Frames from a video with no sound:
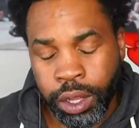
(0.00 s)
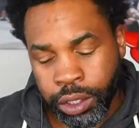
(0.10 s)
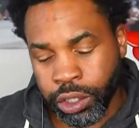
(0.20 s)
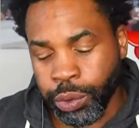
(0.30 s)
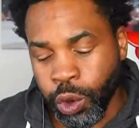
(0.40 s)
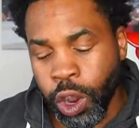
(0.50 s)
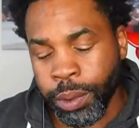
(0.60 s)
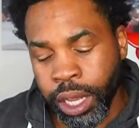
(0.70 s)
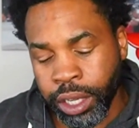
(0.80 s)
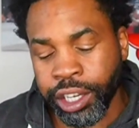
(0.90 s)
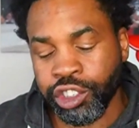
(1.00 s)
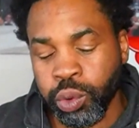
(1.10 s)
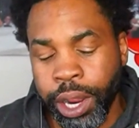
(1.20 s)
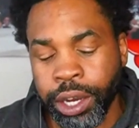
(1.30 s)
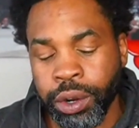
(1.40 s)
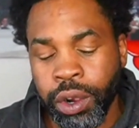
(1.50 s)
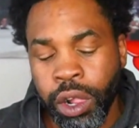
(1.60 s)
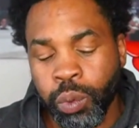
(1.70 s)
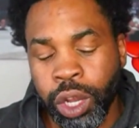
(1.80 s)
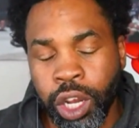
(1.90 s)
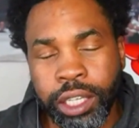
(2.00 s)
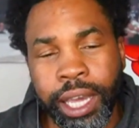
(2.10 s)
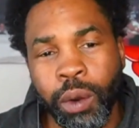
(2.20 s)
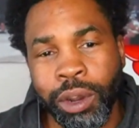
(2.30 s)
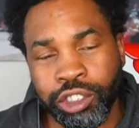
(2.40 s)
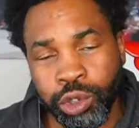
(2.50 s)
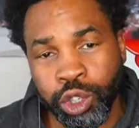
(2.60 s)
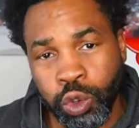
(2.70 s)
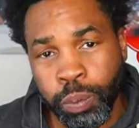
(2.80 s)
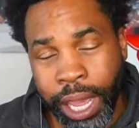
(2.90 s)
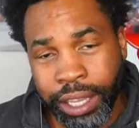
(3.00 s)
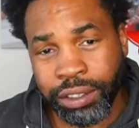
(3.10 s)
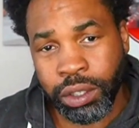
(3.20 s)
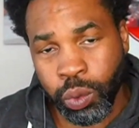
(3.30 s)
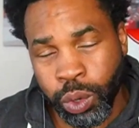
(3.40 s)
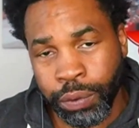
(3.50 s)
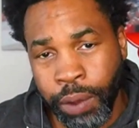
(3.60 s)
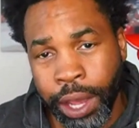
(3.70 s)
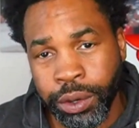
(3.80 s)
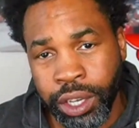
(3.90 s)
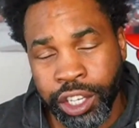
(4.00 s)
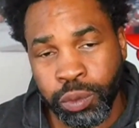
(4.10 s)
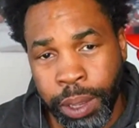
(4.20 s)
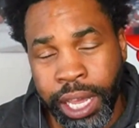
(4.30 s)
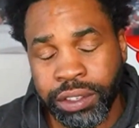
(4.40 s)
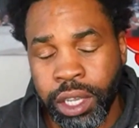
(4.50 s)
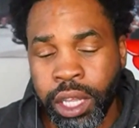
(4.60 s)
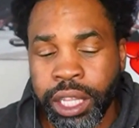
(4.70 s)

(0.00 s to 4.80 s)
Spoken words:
So normally a good trainer will look at what you do best, what a fighter does best.